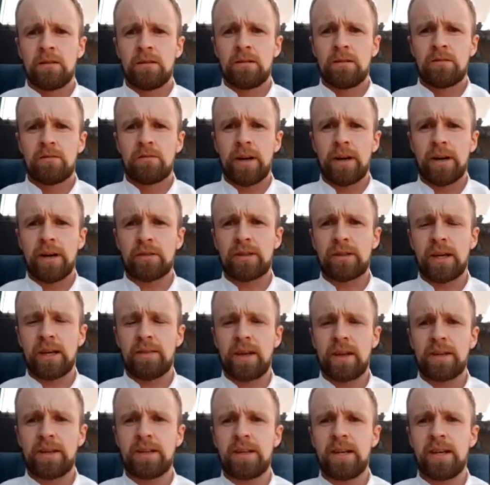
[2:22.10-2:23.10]
Right, okay,
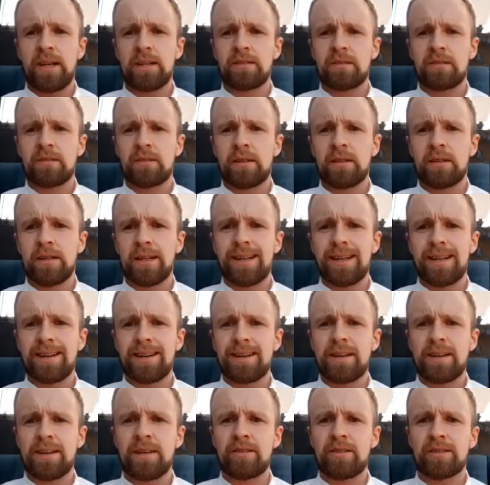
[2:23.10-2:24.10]
then you need
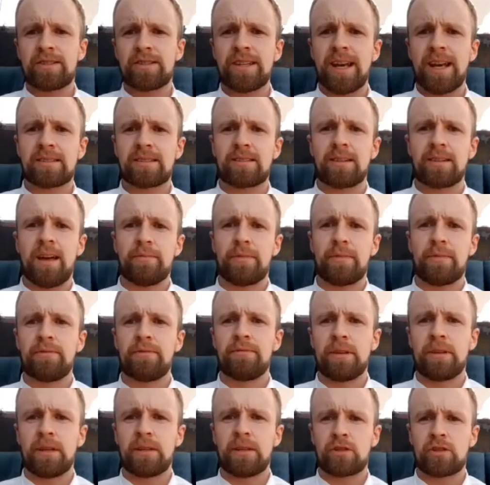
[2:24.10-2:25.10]
to zest the
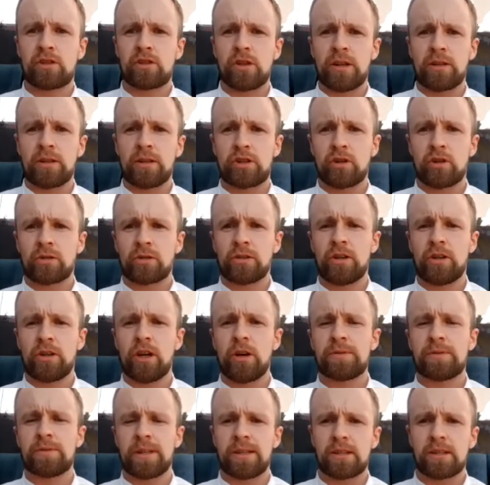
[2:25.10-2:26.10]
lemon and chuck the
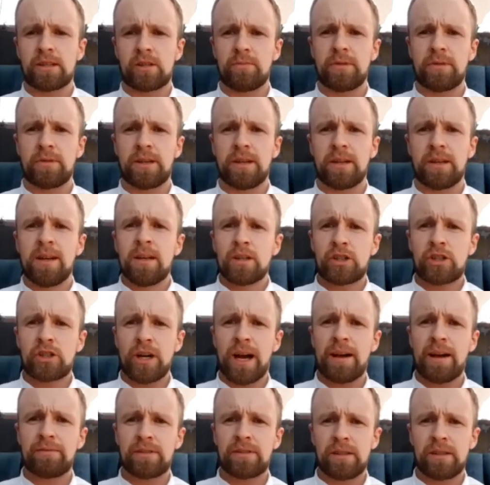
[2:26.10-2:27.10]
herbs in. There should be
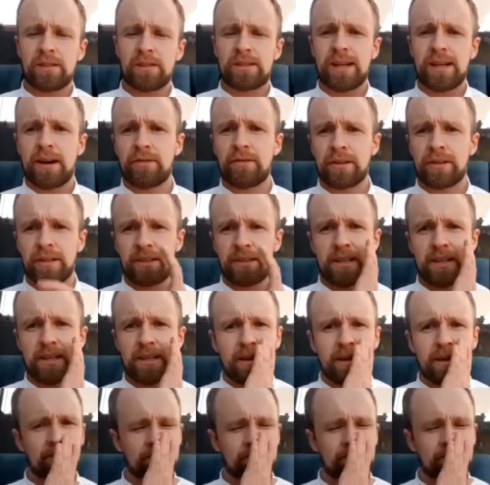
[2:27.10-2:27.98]
chives and tarragon there.